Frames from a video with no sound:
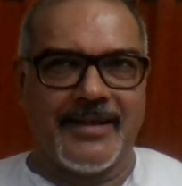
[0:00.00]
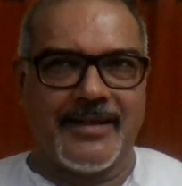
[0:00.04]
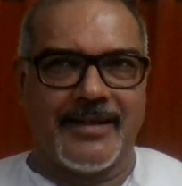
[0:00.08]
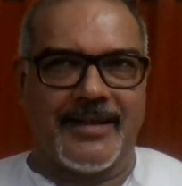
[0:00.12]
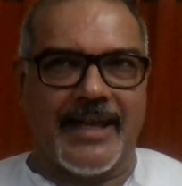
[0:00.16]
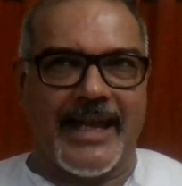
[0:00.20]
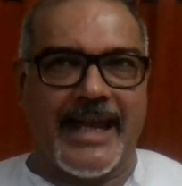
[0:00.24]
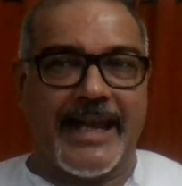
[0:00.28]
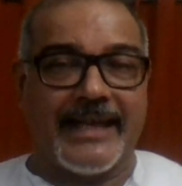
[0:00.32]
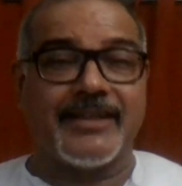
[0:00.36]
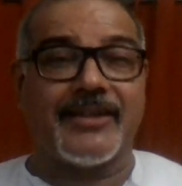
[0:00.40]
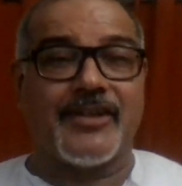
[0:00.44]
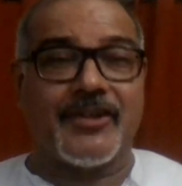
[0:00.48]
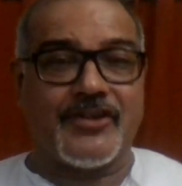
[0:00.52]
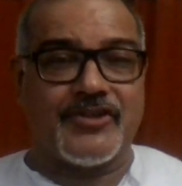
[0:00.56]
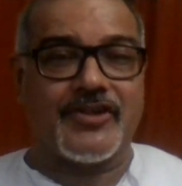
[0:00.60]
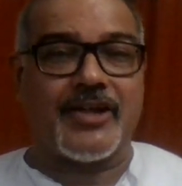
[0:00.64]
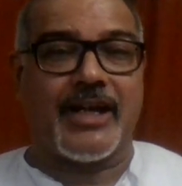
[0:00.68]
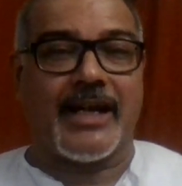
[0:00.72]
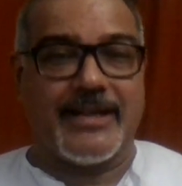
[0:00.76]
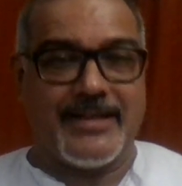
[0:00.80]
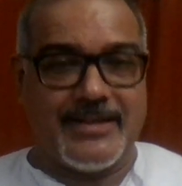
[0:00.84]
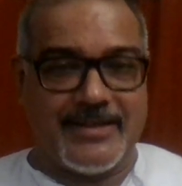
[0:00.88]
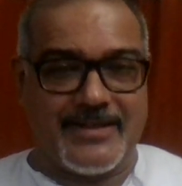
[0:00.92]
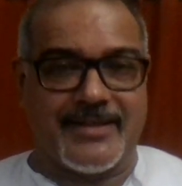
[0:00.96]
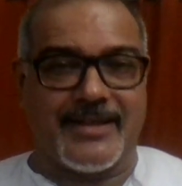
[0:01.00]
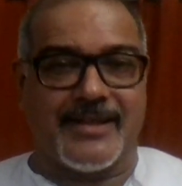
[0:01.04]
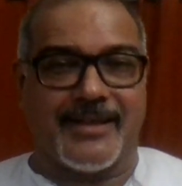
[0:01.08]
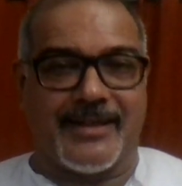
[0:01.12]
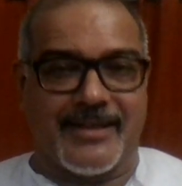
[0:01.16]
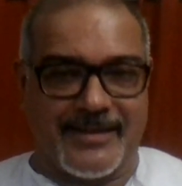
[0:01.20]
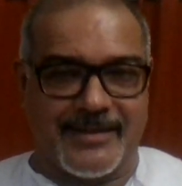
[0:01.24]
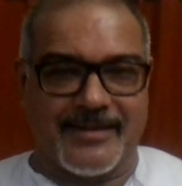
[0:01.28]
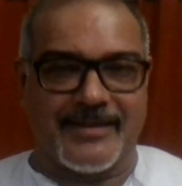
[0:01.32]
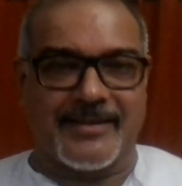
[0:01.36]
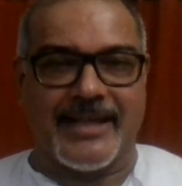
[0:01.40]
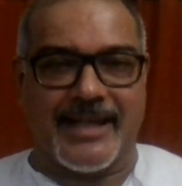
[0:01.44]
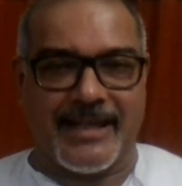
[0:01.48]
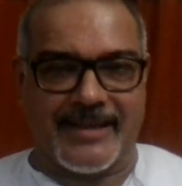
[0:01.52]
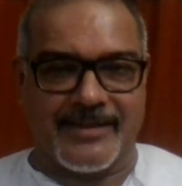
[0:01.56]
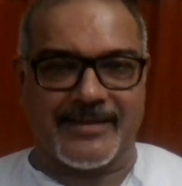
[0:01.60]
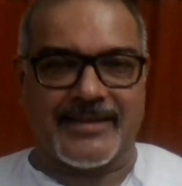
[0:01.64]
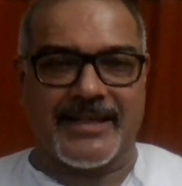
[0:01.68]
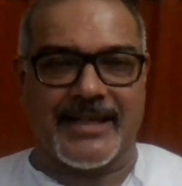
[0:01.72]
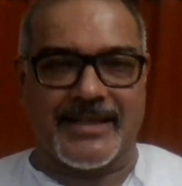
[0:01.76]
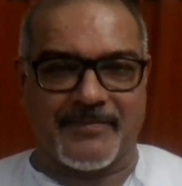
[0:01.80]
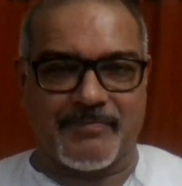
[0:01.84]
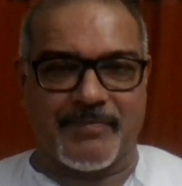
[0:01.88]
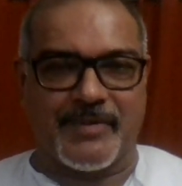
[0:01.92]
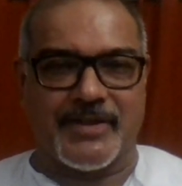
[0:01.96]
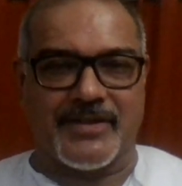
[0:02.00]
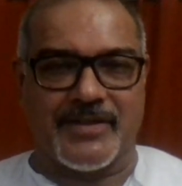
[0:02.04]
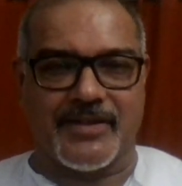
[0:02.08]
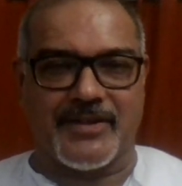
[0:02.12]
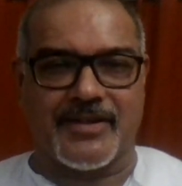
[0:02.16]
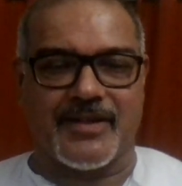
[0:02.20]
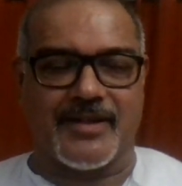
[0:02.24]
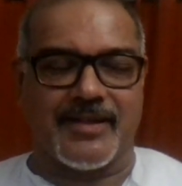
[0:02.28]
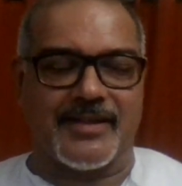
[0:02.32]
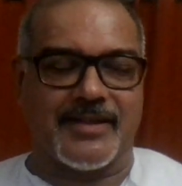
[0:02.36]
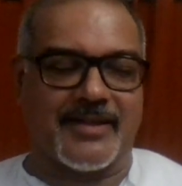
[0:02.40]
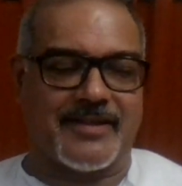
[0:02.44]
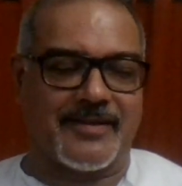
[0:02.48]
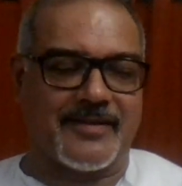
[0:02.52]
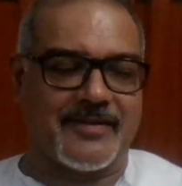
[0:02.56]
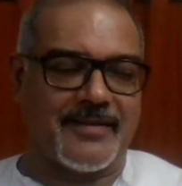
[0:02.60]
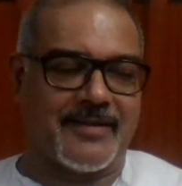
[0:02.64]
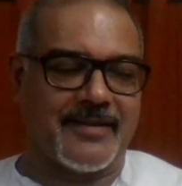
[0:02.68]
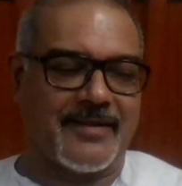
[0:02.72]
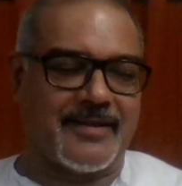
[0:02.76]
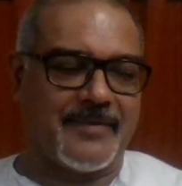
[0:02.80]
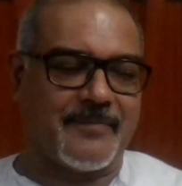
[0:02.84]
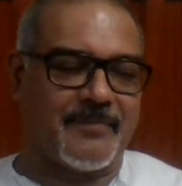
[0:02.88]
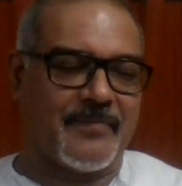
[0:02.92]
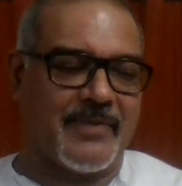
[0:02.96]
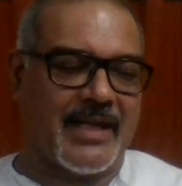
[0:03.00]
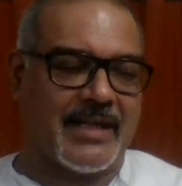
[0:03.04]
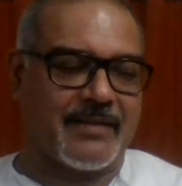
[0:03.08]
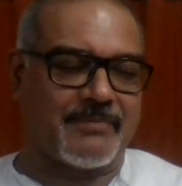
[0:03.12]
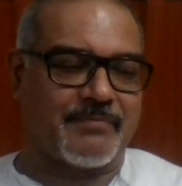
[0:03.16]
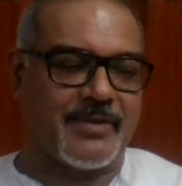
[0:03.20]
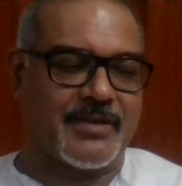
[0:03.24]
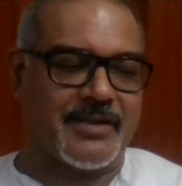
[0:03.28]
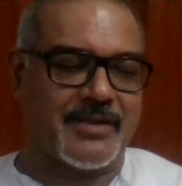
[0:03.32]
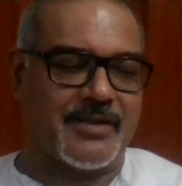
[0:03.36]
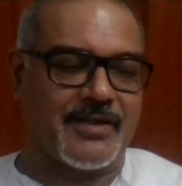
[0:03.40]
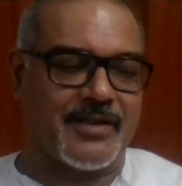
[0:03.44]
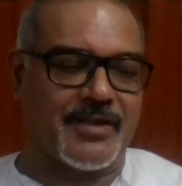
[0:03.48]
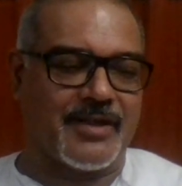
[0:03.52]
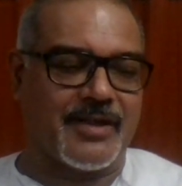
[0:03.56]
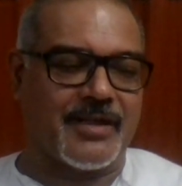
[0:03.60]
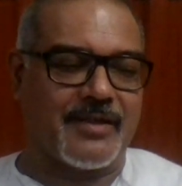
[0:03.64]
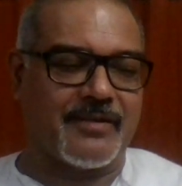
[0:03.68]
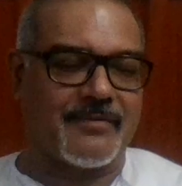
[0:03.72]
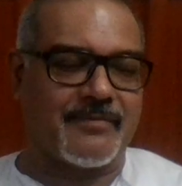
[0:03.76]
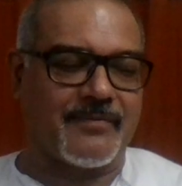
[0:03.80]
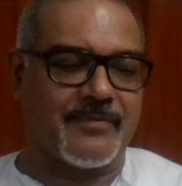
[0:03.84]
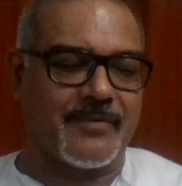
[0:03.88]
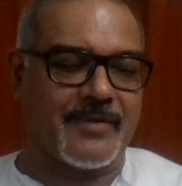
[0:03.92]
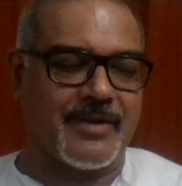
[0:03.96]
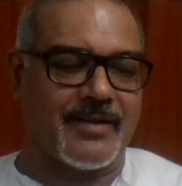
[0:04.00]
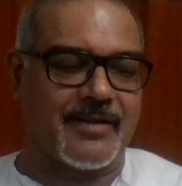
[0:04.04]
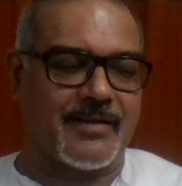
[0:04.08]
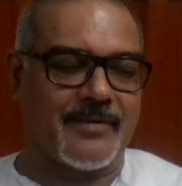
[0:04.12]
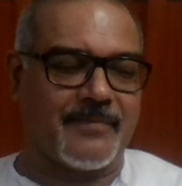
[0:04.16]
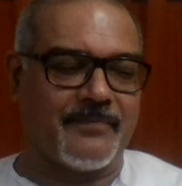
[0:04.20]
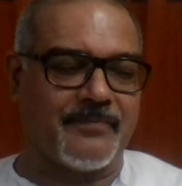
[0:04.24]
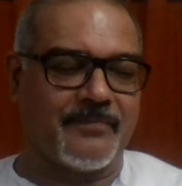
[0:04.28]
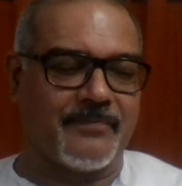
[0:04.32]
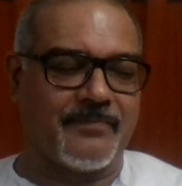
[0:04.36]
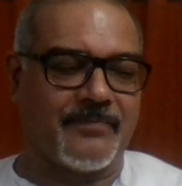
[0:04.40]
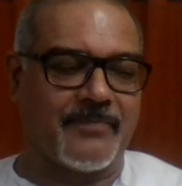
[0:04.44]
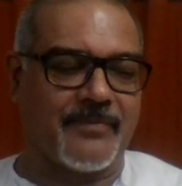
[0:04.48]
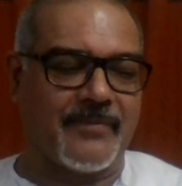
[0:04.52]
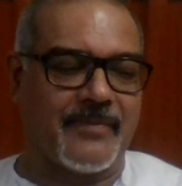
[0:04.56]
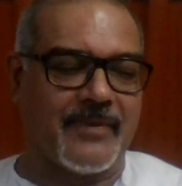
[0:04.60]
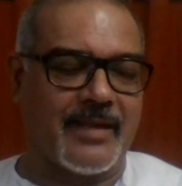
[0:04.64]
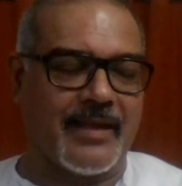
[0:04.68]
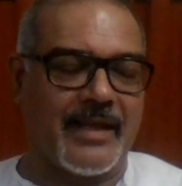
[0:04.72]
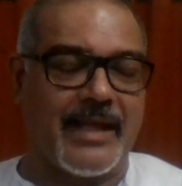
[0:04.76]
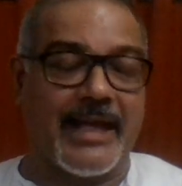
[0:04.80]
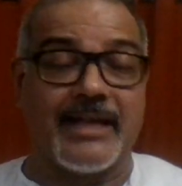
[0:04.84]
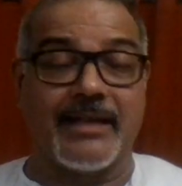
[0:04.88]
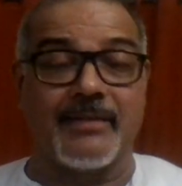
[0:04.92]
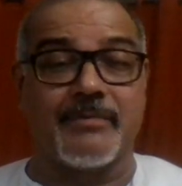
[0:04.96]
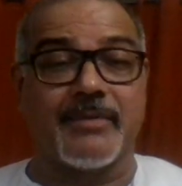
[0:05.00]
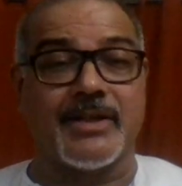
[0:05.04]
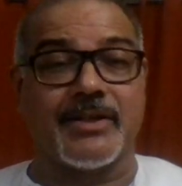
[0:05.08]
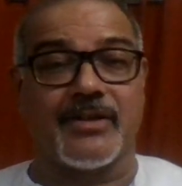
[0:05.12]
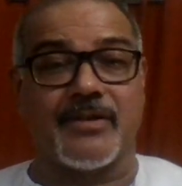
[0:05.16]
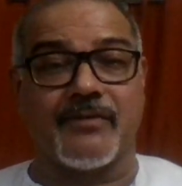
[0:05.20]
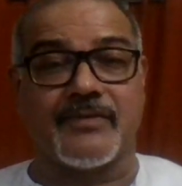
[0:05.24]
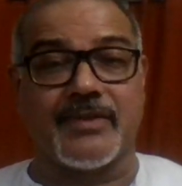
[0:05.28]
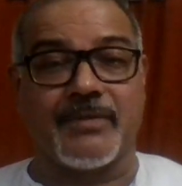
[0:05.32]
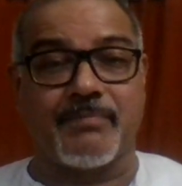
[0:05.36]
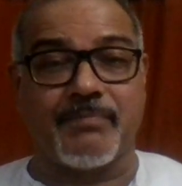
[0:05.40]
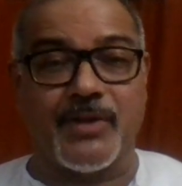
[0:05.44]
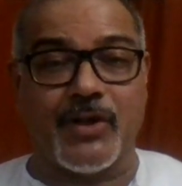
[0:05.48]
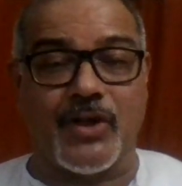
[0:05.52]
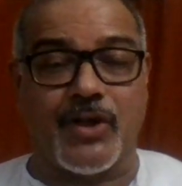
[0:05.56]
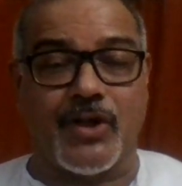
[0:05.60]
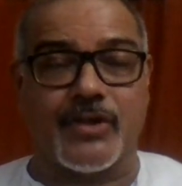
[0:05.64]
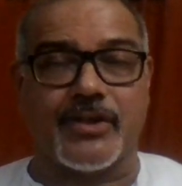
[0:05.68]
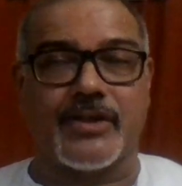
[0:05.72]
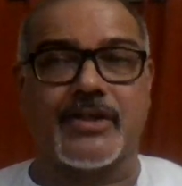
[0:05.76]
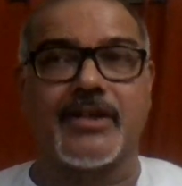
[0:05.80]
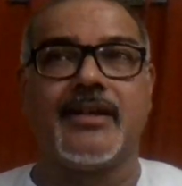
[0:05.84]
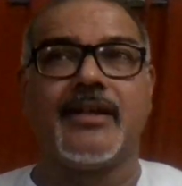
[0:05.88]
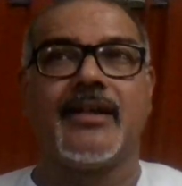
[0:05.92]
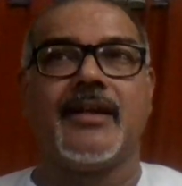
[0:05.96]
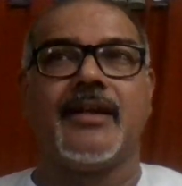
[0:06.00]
energizing that particular element of the plot.